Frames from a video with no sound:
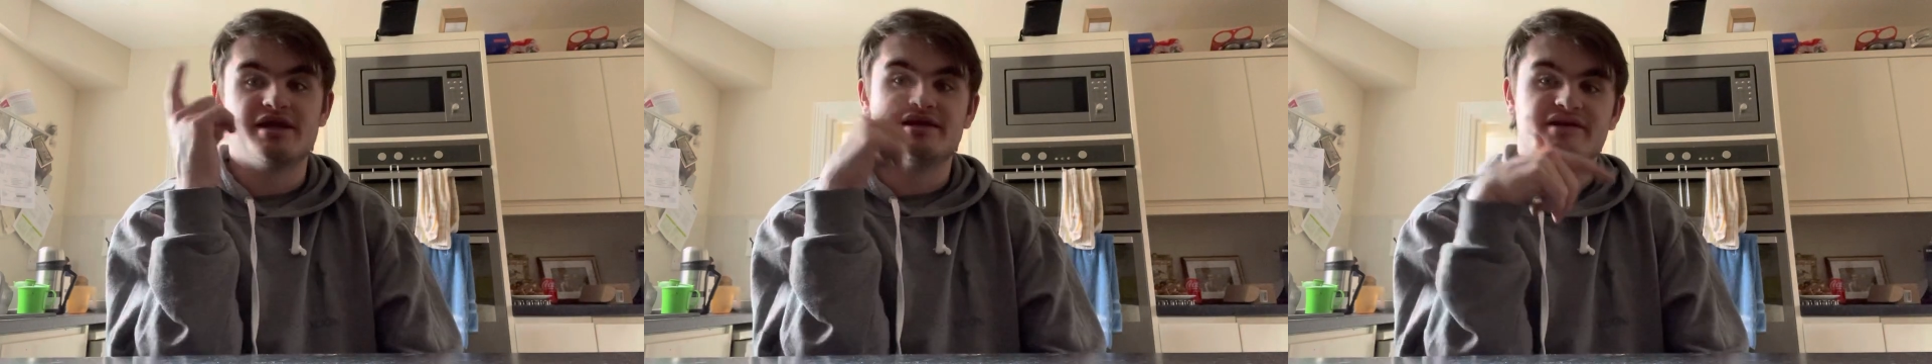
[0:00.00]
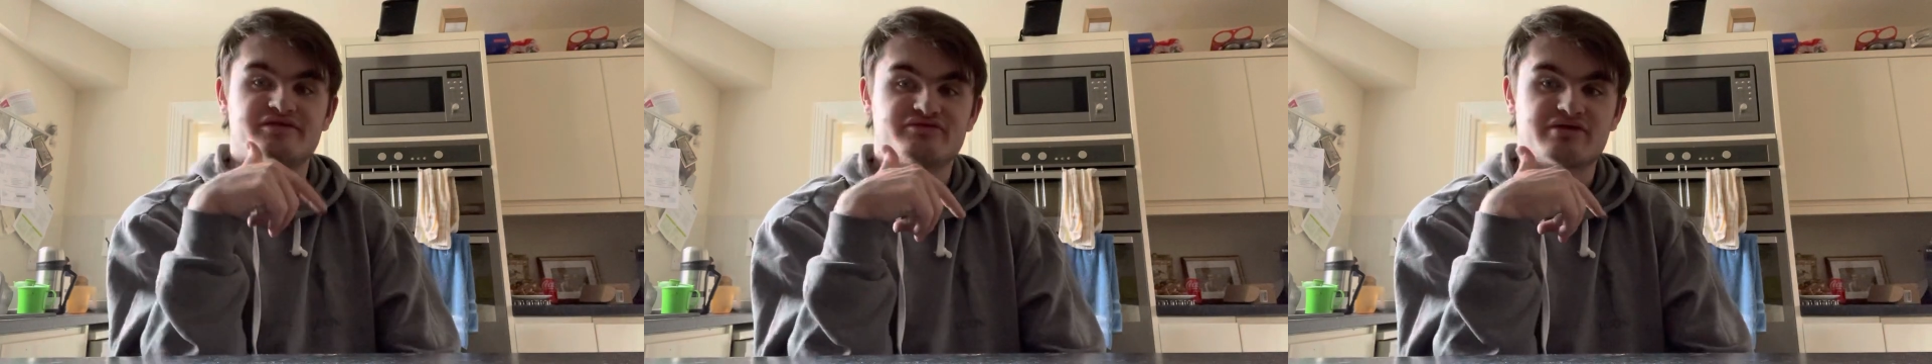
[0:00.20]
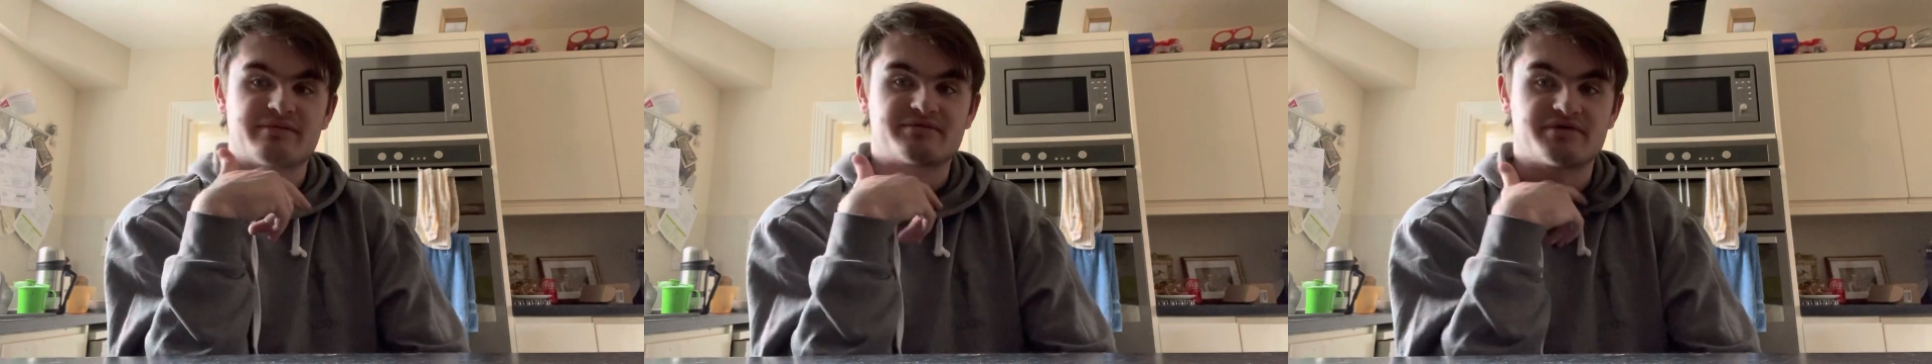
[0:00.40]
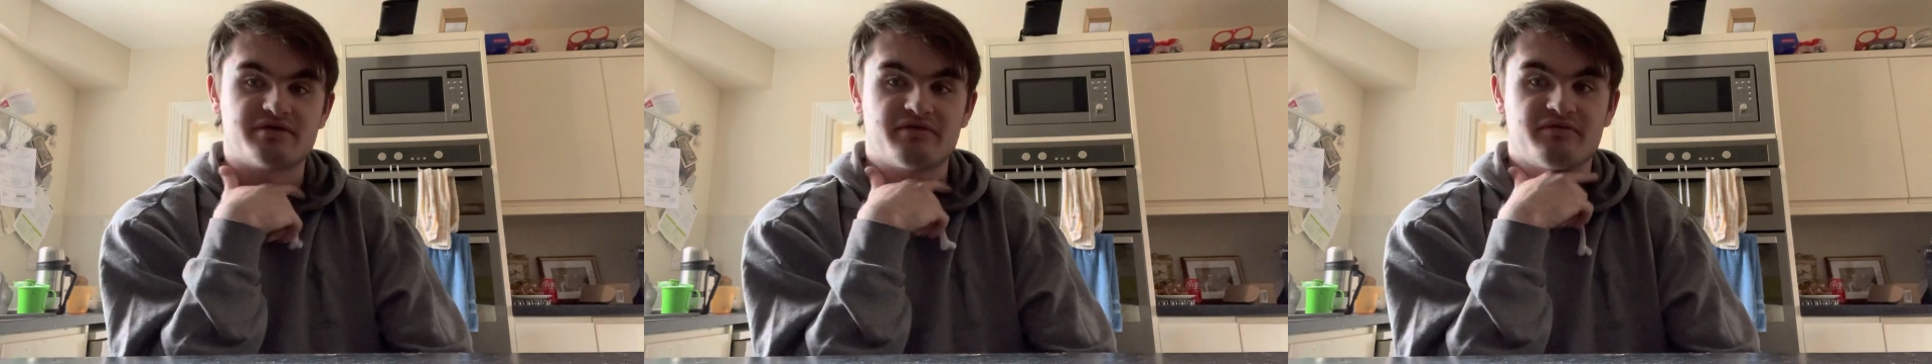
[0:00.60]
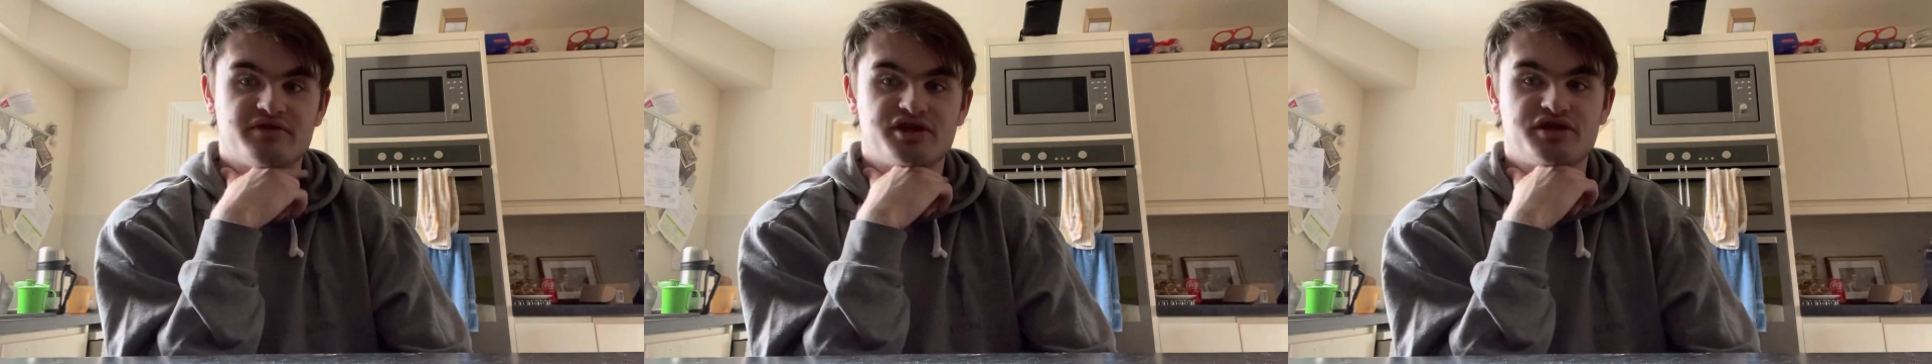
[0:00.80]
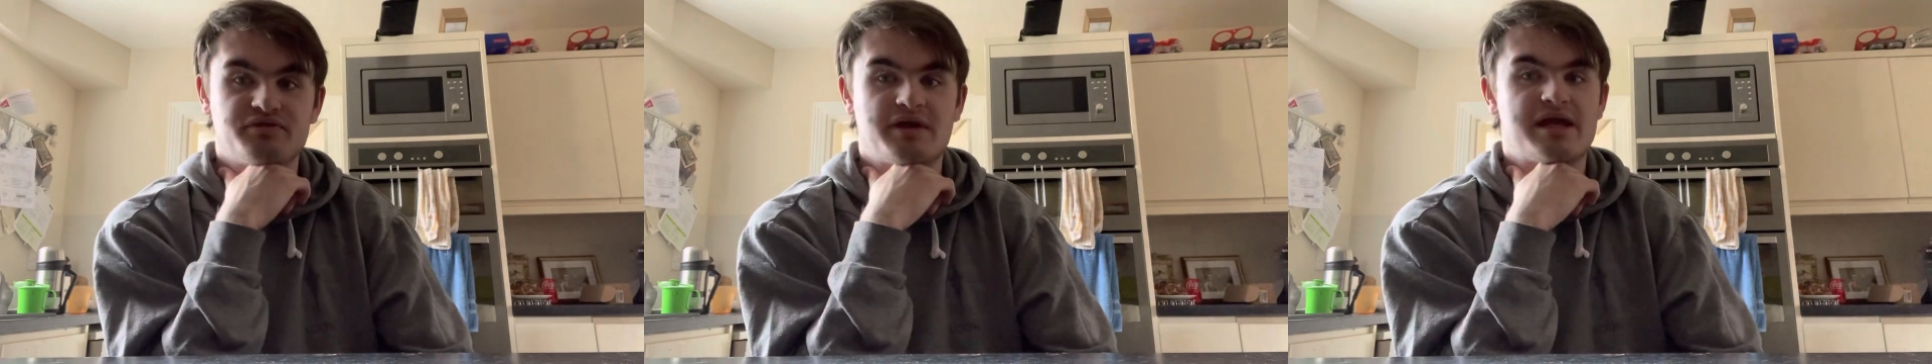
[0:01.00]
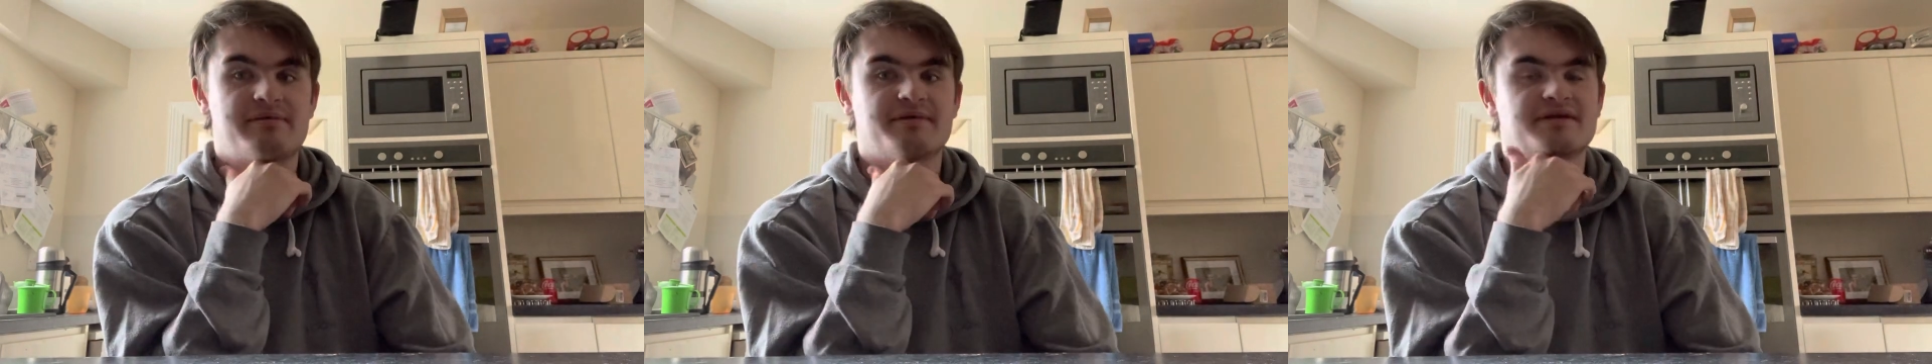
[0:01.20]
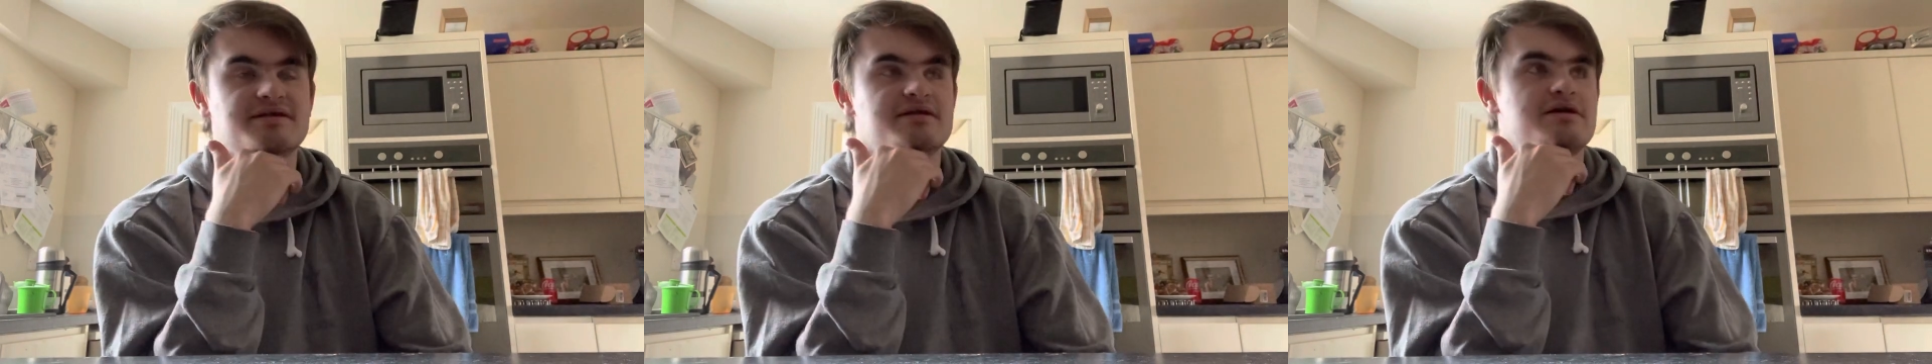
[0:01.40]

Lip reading: the description of what the new name is.